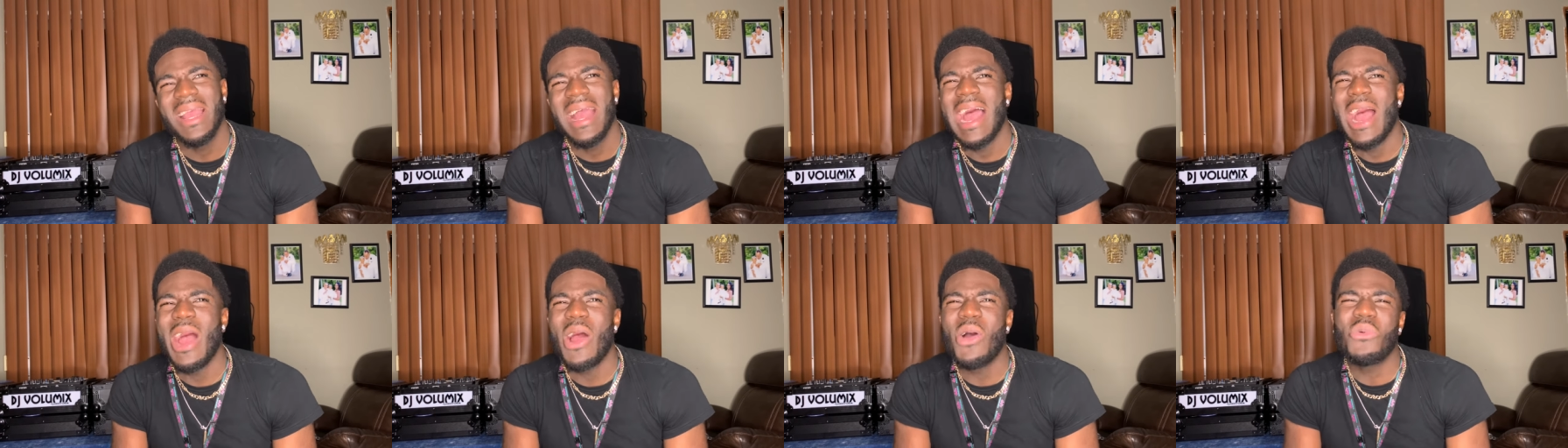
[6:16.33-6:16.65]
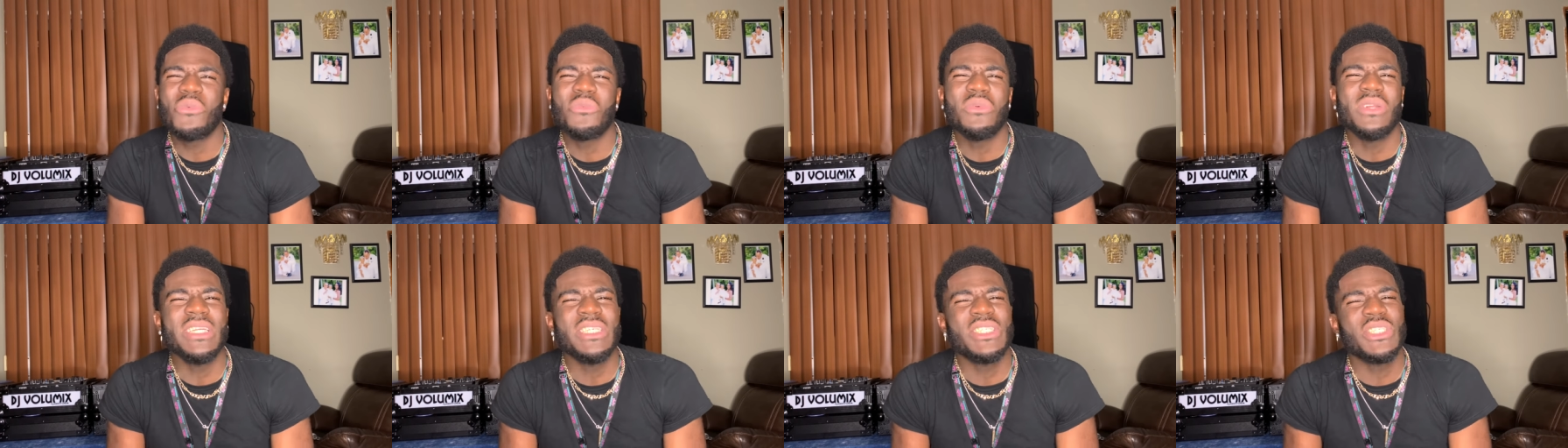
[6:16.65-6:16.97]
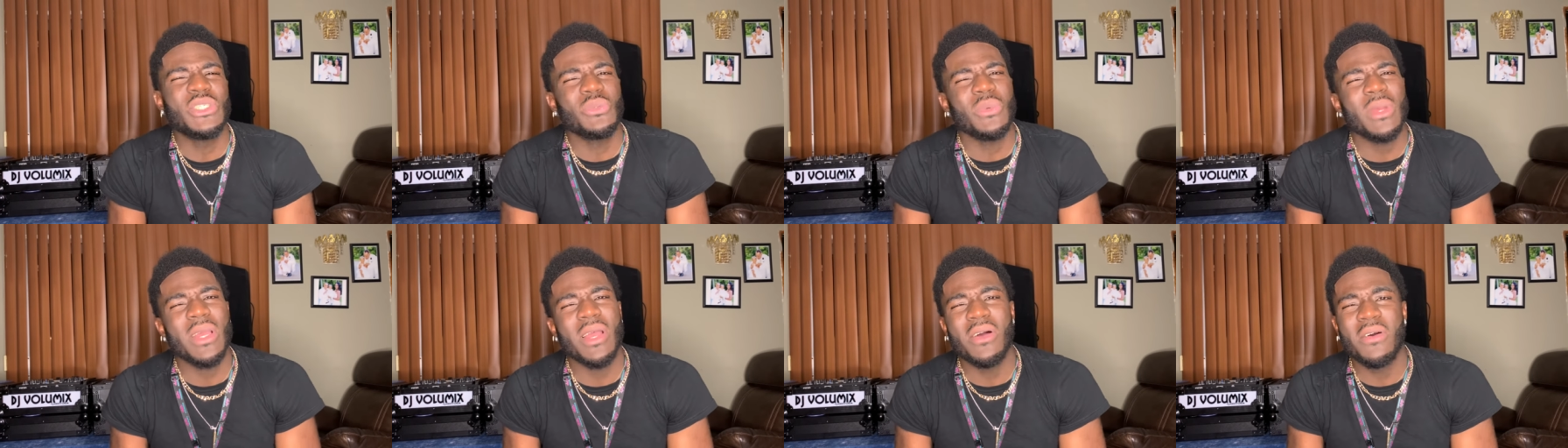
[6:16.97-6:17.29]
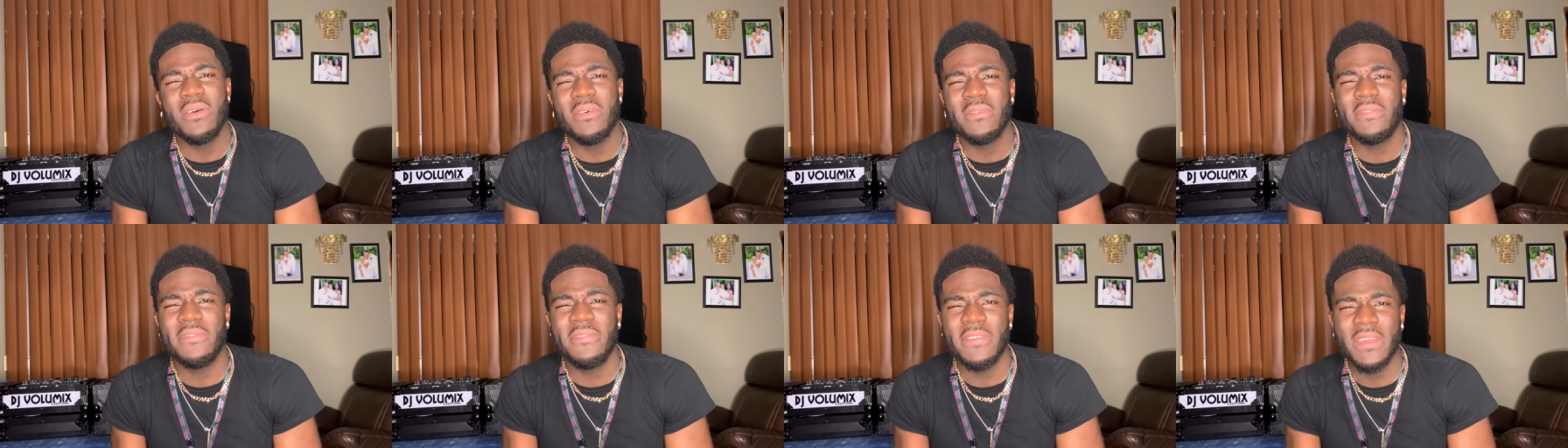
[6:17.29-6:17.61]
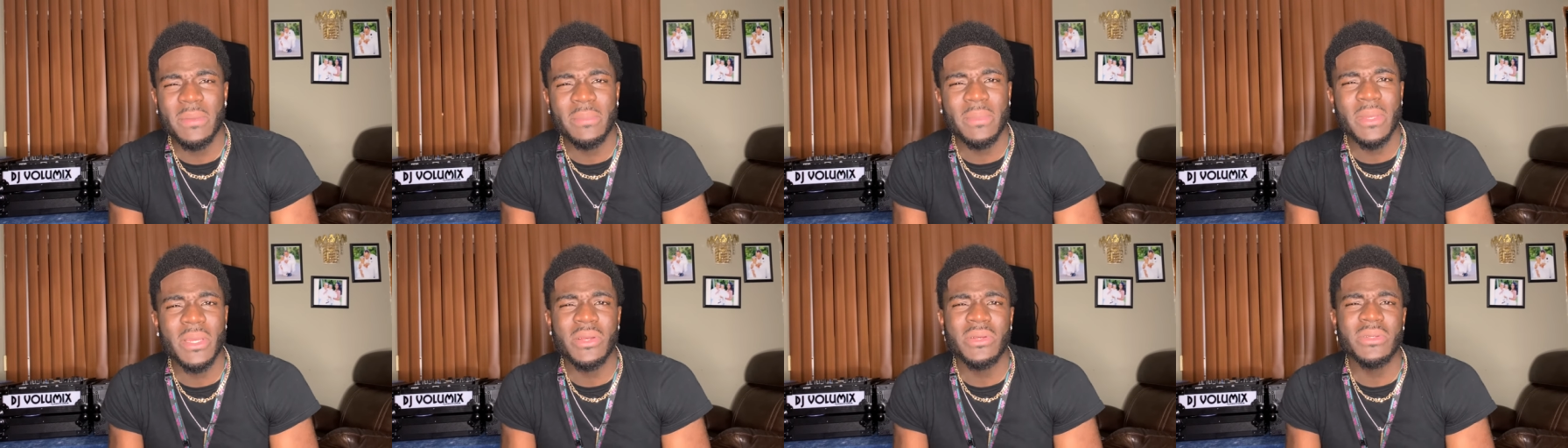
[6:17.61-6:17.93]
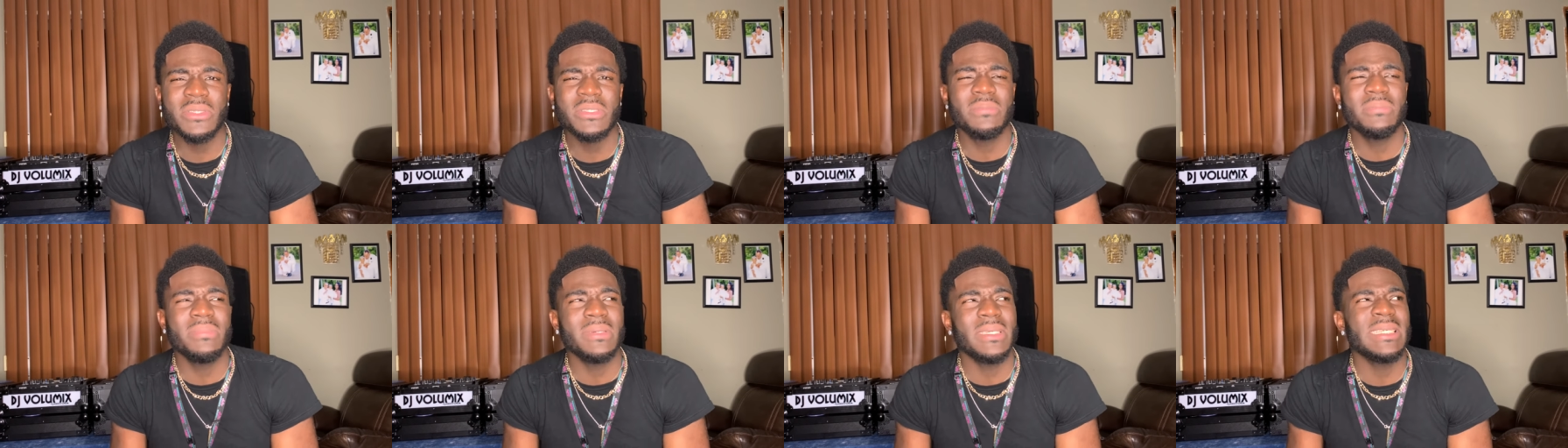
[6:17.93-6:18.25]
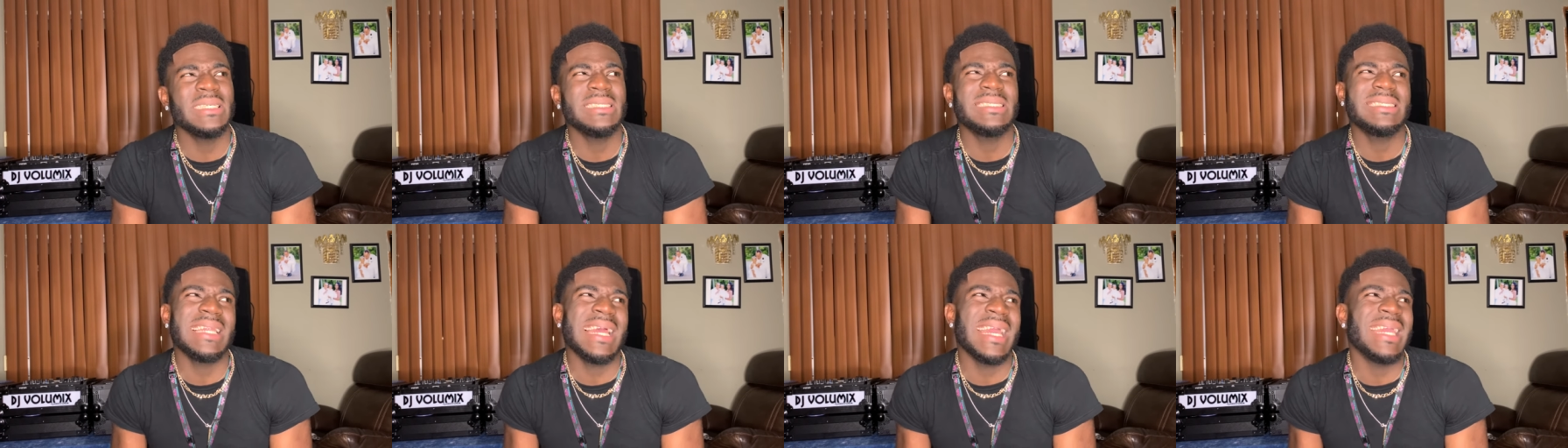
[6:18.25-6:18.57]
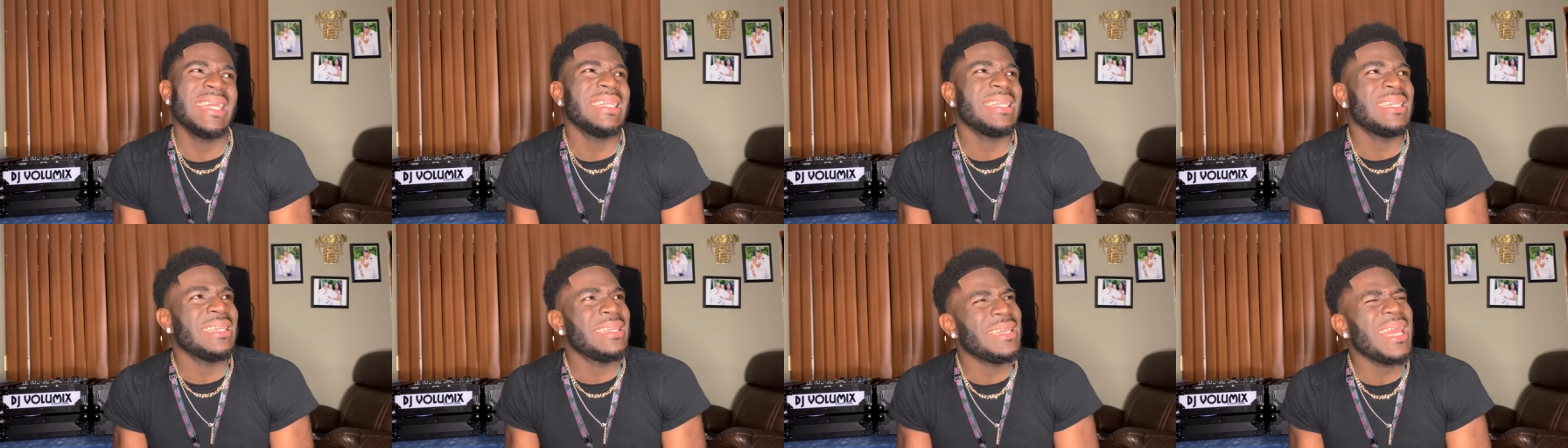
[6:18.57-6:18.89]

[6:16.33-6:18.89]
I don't really sweat on females, but it's like,